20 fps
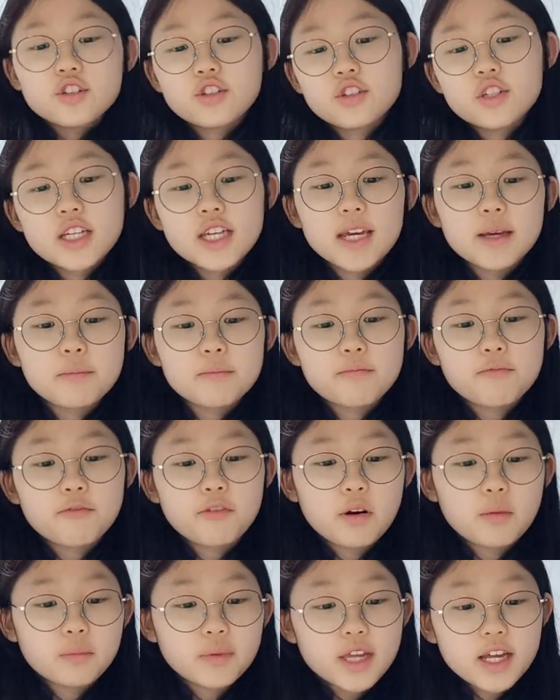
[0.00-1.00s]
keep
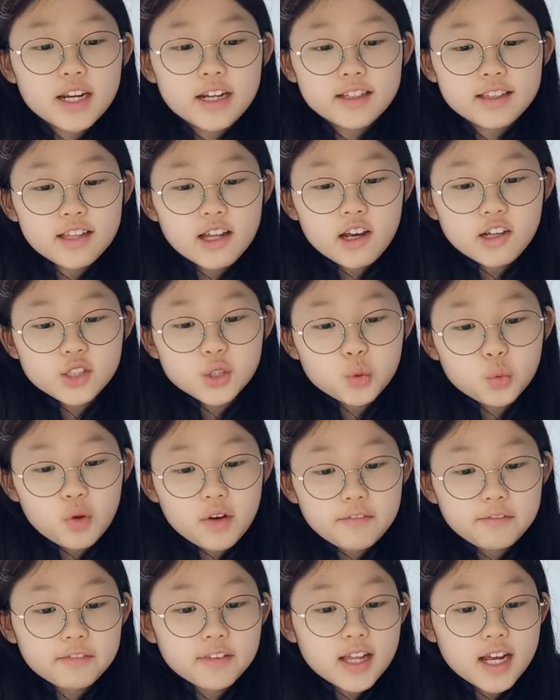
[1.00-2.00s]
from getting lost when
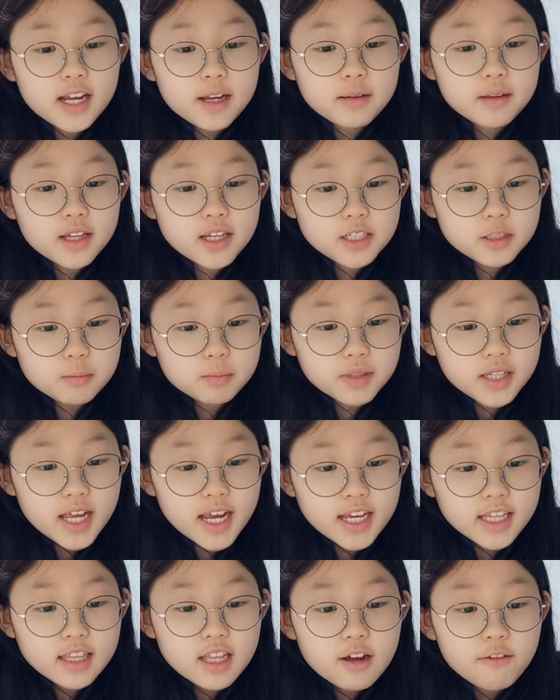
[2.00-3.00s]
flying his
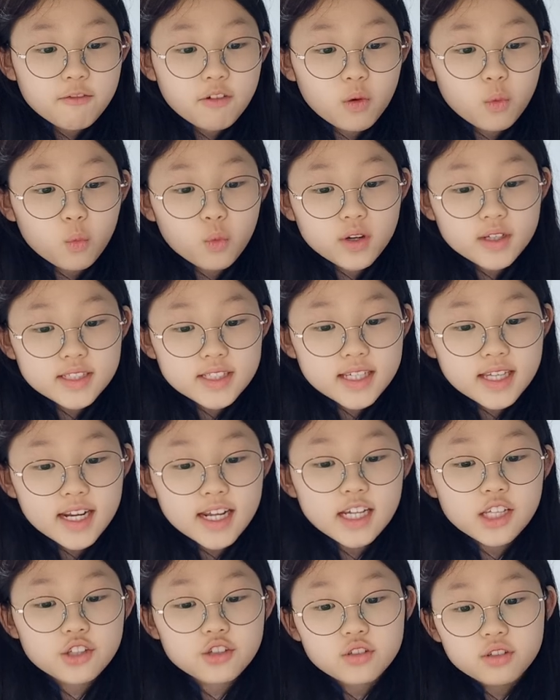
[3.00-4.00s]
plane from one city
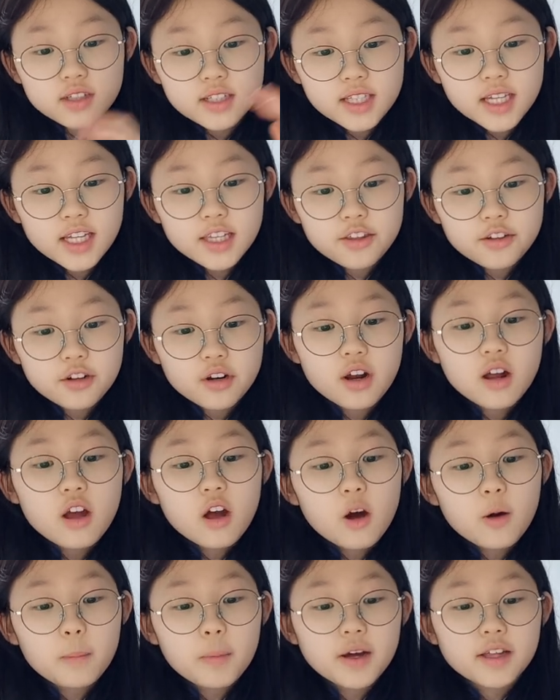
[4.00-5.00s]
to another,
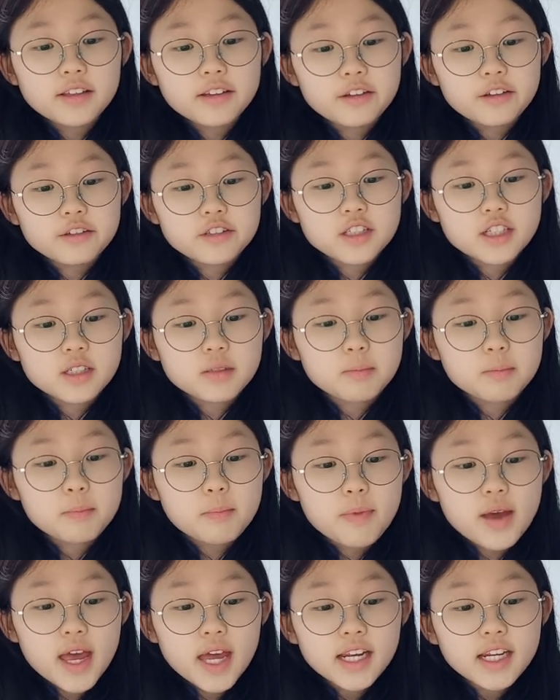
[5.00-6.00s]
Apollo uses
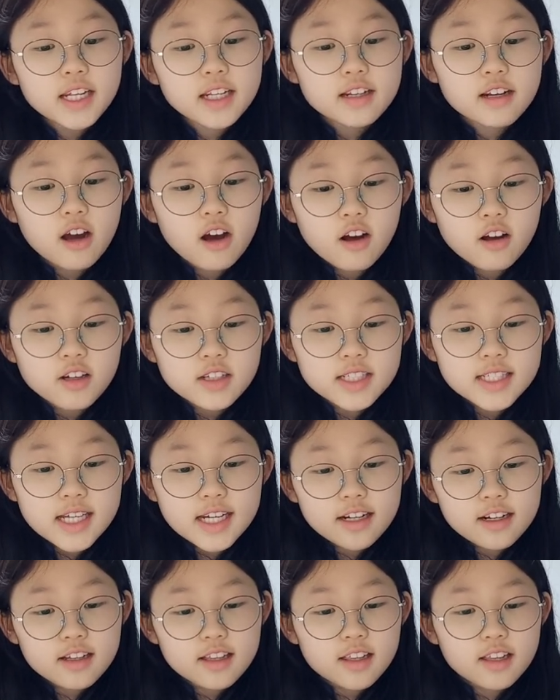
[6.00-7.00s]
many dolls
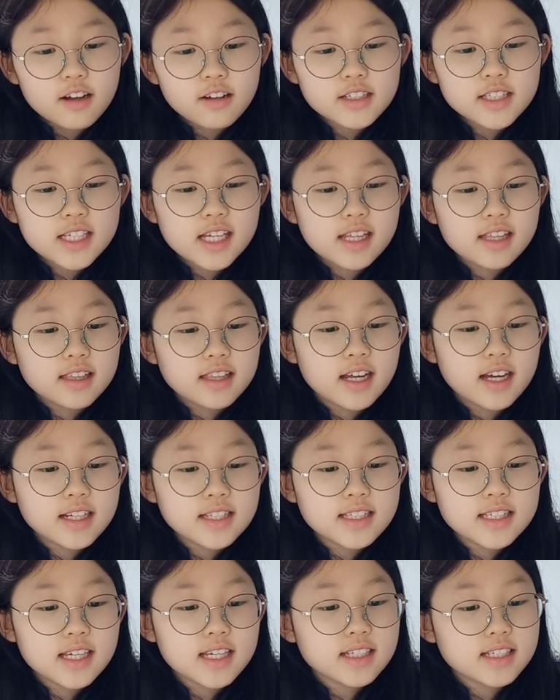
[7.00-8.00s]
and clocks and
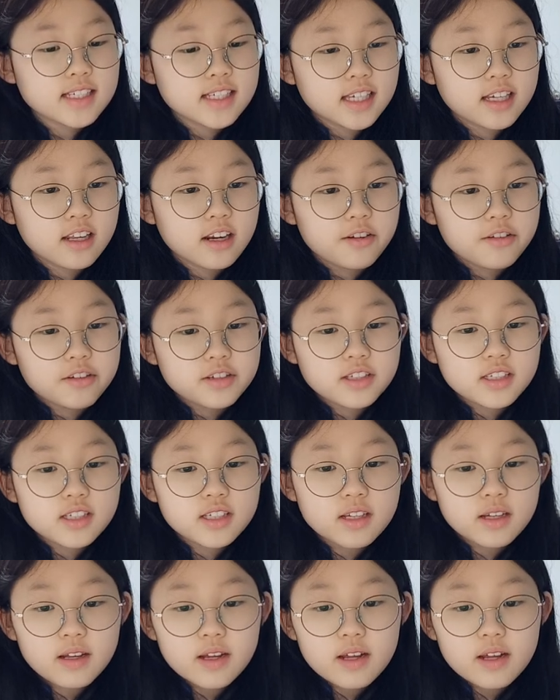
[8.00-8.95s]
lights and signals.